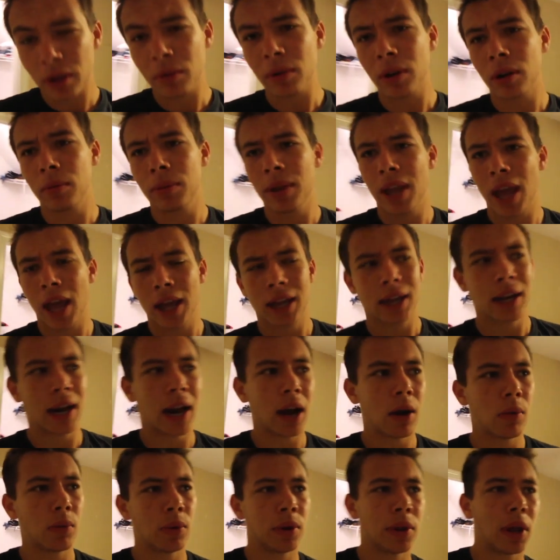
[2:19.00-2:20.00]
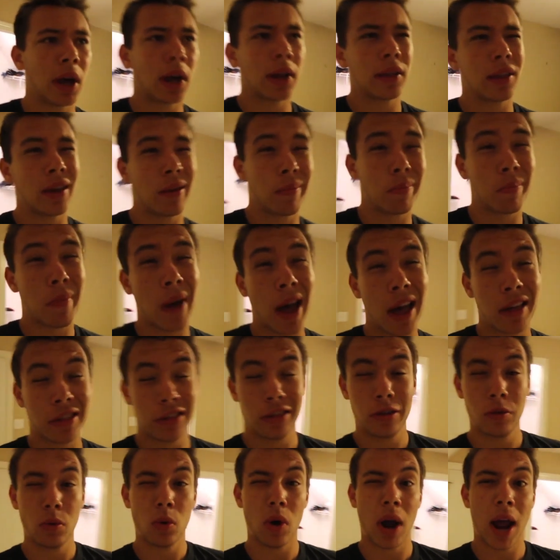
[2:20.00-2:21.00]
think I'm going to be hanging out with either
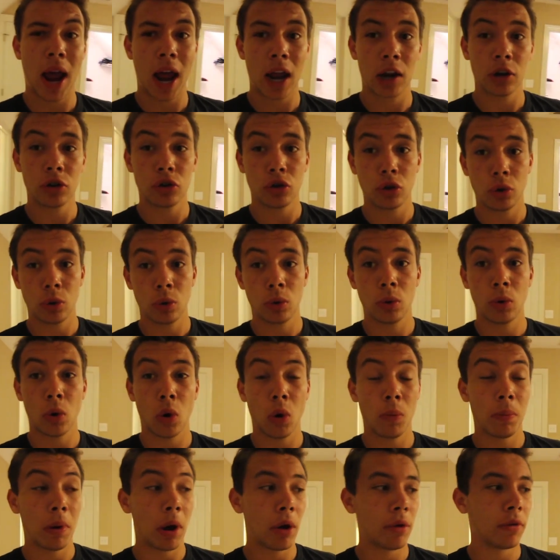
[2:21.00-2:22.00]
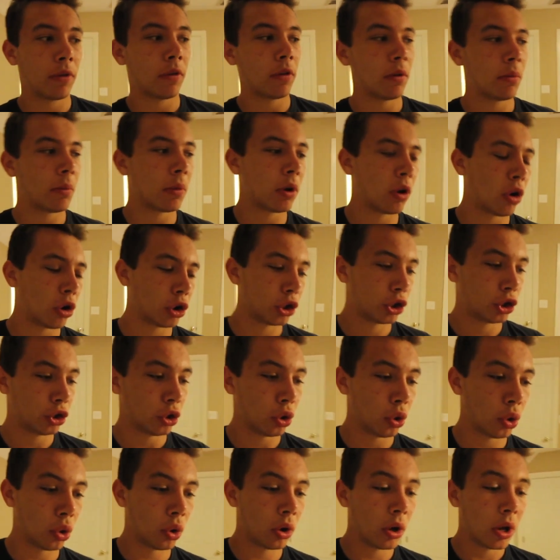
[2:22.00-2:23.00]
Matthew or Andrew or both of them. I'm not
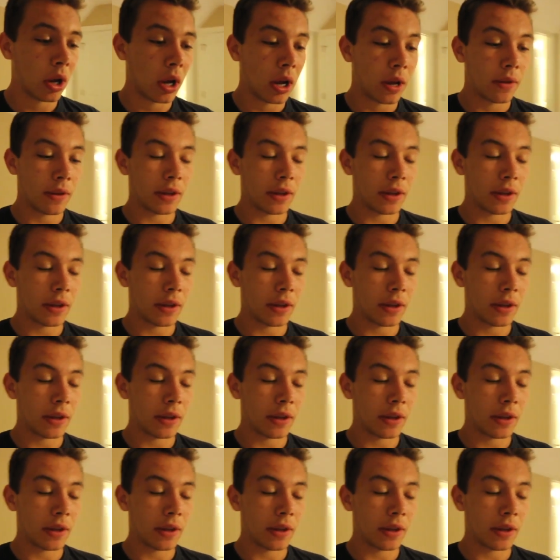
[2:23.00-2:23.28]
sure.